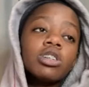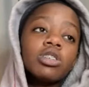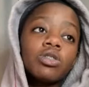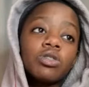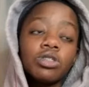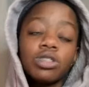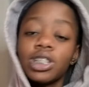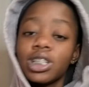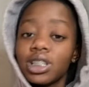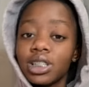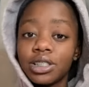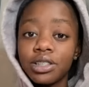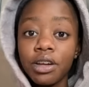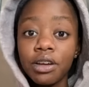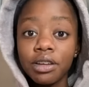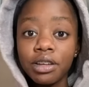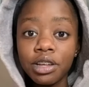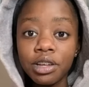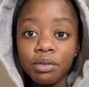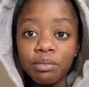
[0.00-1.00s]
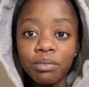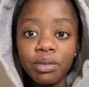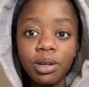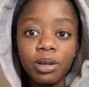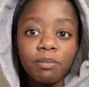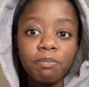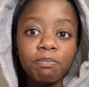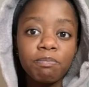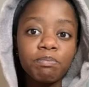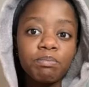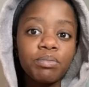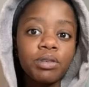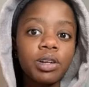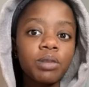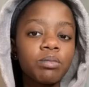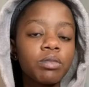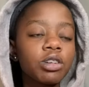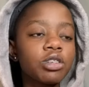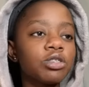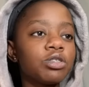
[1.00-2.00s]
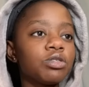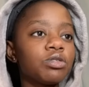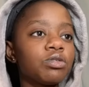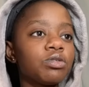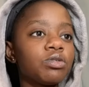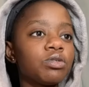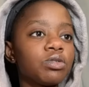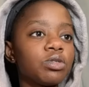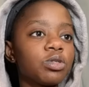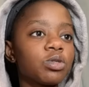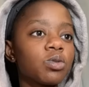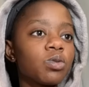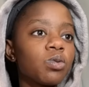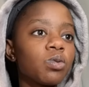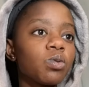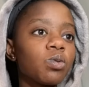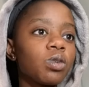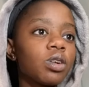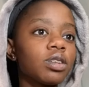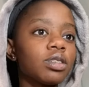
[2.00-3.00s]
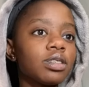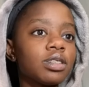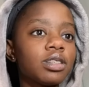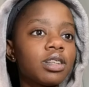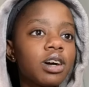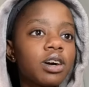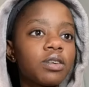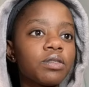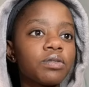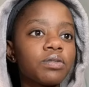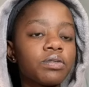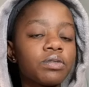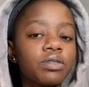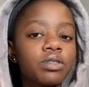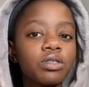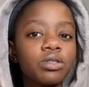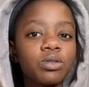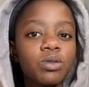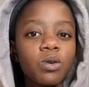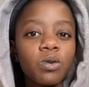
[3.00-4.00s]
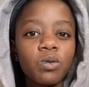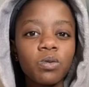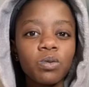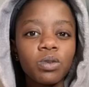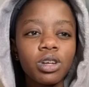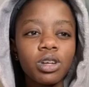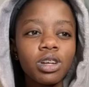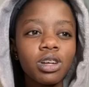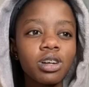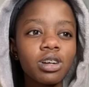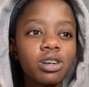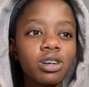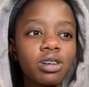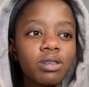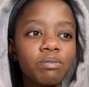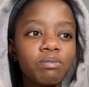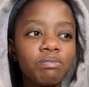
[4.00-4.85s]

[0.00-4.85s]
So she's taking me pretty much to school and stuff this whole week.